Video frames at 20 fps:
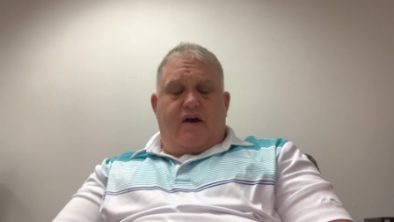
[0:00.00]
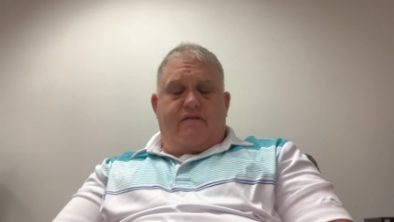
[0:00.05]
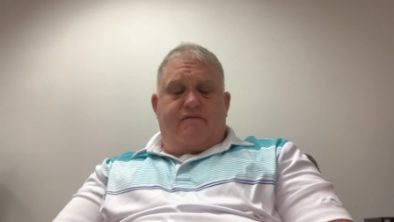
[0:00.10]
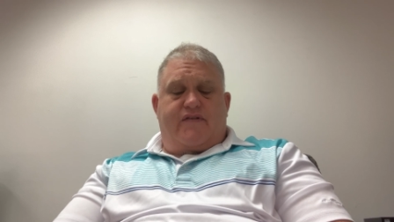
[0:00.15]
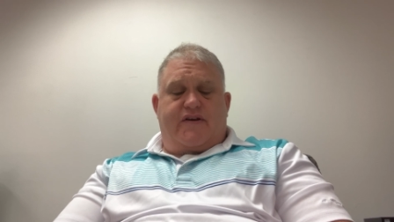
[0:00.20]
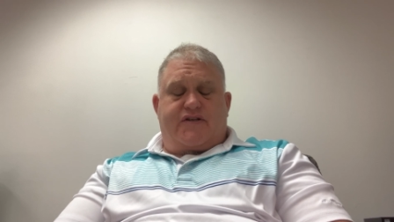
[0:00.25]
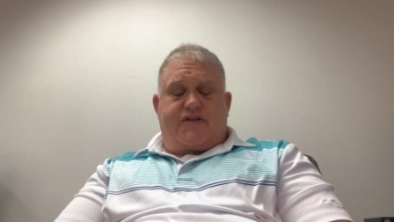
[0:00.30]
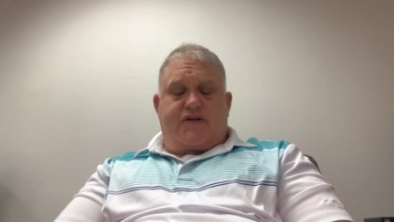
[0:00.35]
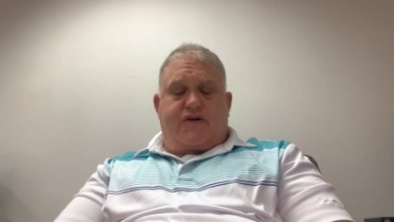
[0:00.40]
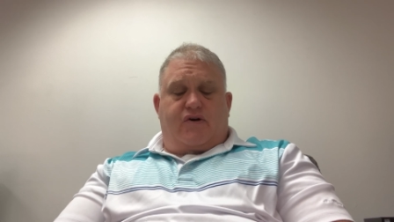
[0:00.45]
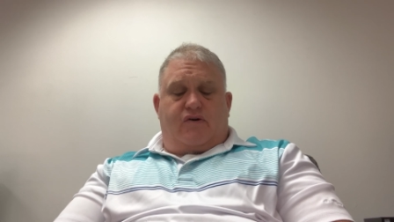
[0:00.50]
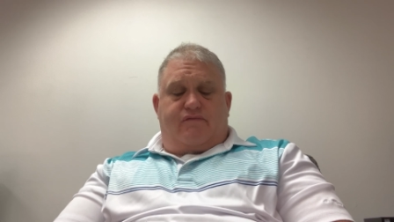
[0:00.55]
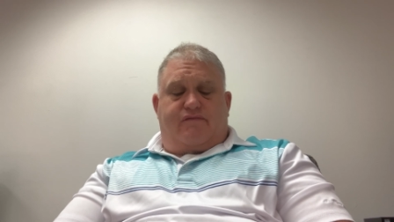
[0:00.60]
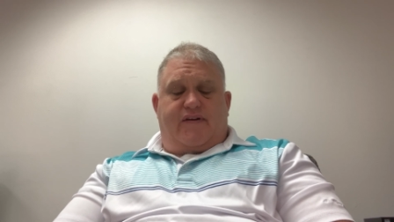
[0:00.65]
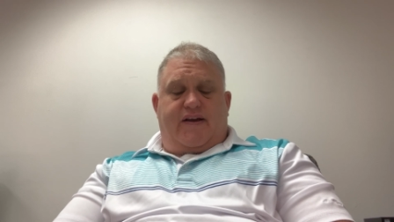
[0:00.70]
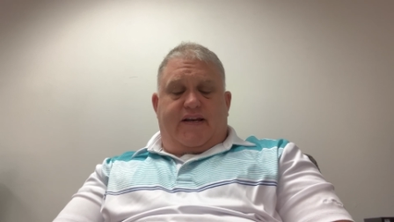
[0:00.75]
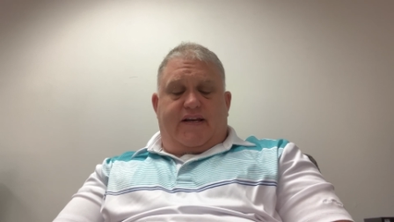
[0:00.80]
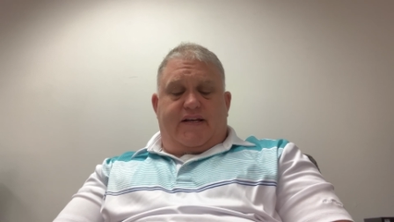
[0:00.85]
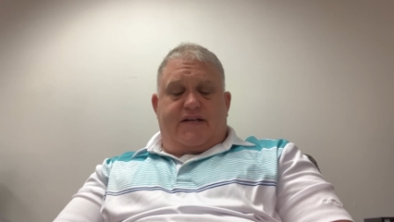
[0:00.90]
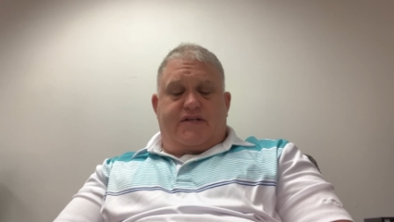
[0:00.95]
Physical
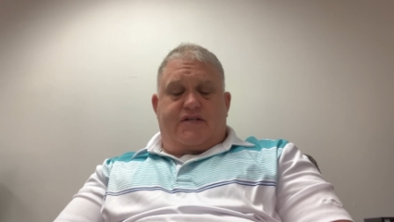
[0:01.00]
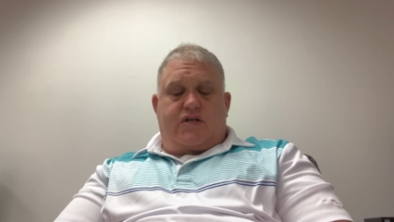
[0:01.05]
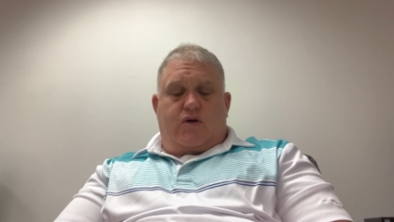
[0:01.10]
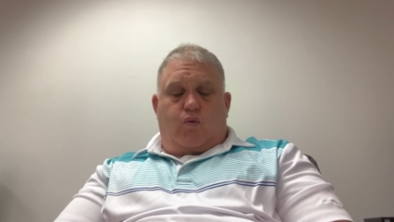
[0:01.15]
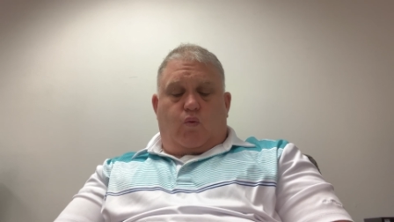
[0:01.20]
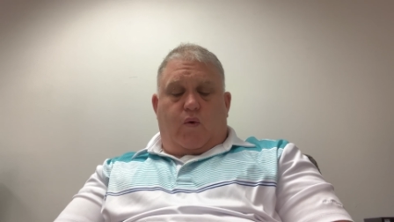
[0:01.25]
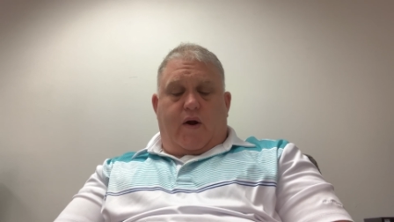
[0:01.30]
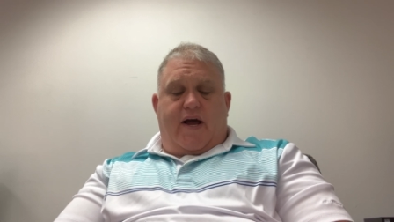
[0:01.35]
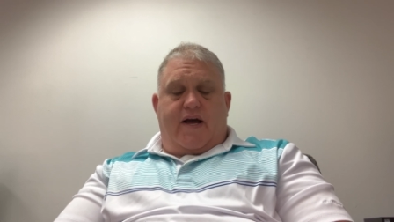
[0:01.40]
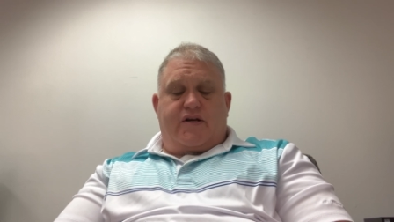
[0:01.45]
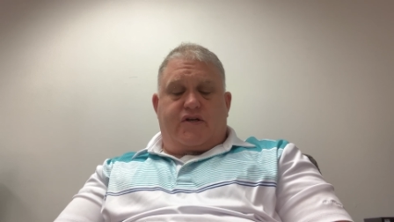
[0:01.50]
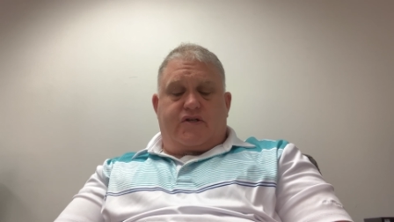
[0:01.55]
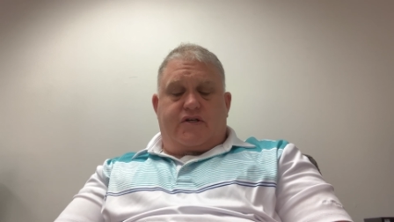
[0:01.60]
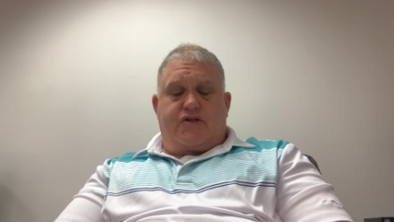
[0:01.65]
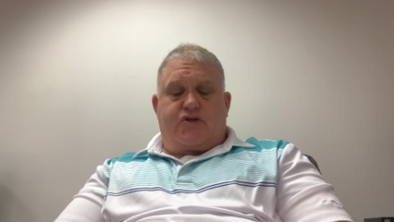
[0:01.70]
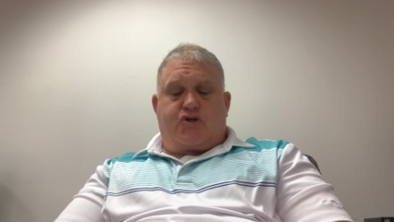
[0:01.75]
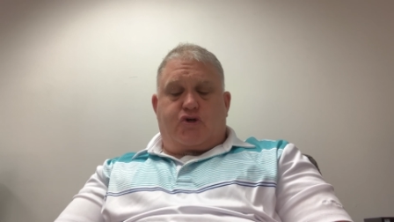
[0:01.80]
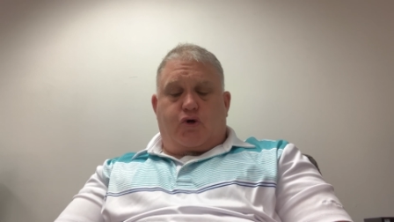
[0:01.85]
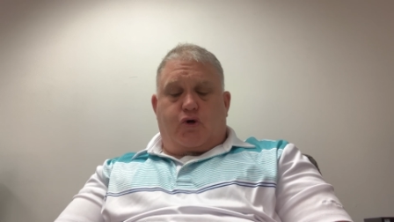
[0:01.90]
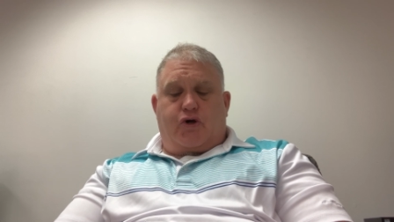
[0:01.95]
fitness and rest
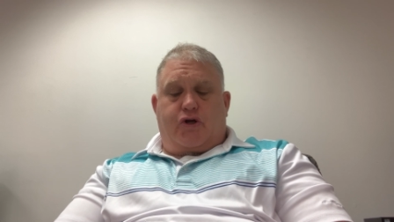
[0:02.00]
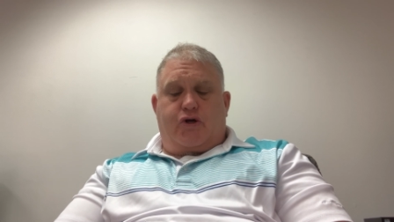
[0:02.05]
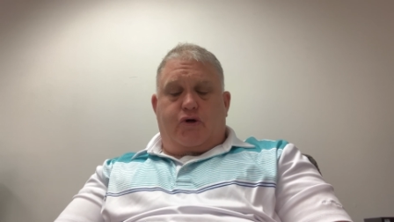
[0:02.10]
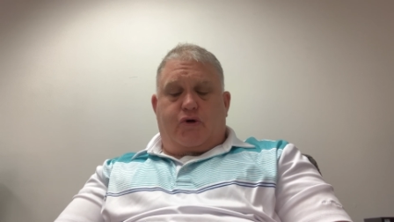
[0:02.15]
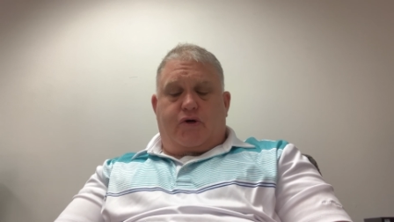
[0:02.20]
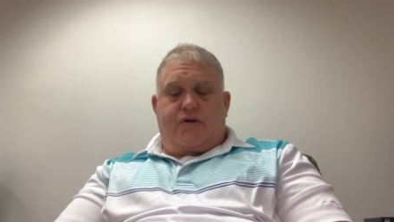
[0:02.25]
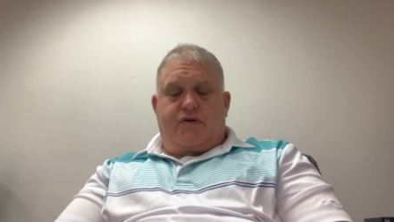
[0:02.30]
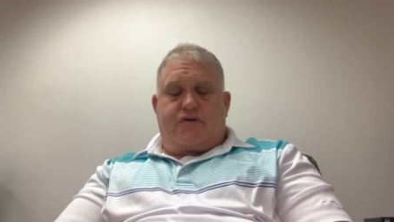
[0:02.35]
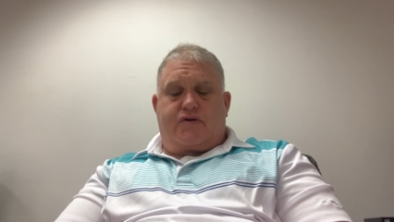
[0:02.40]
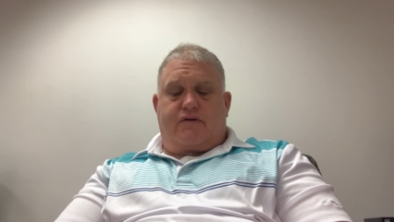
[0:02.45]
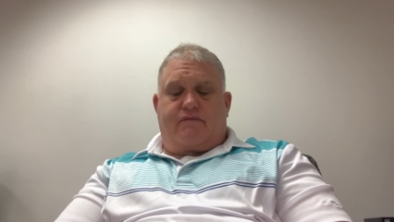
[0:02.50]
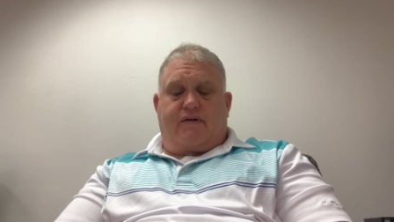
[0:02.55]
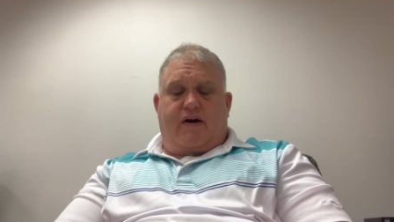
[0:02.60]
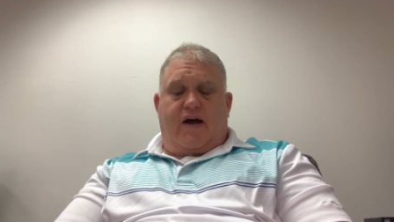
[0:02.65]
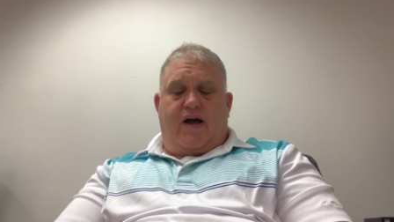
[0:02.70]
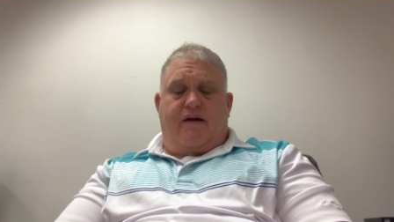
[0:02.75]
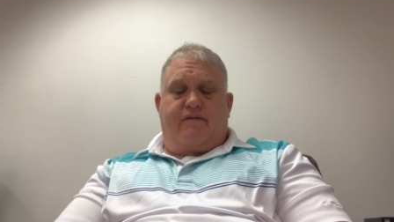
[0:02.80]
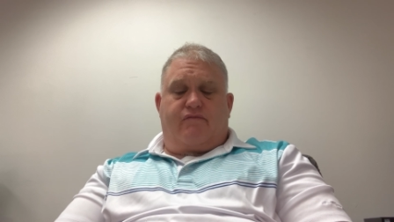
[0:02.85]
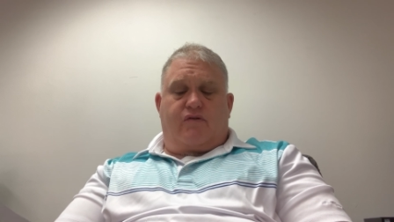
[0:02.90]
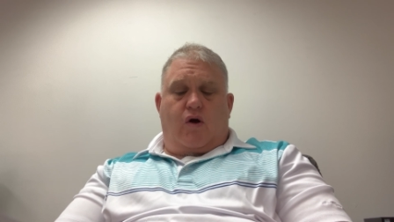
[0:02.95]
ensure you can
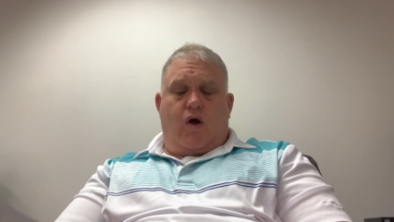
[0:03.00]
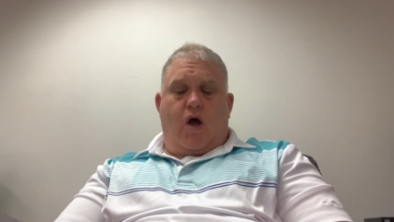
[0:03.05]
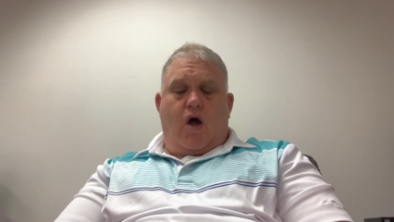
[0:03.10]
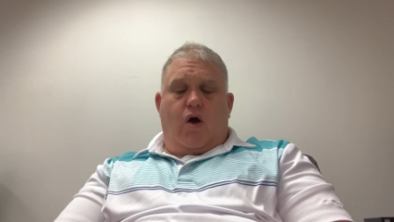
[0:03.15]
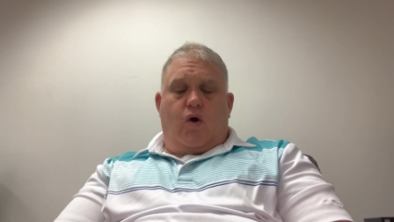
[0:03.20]
survive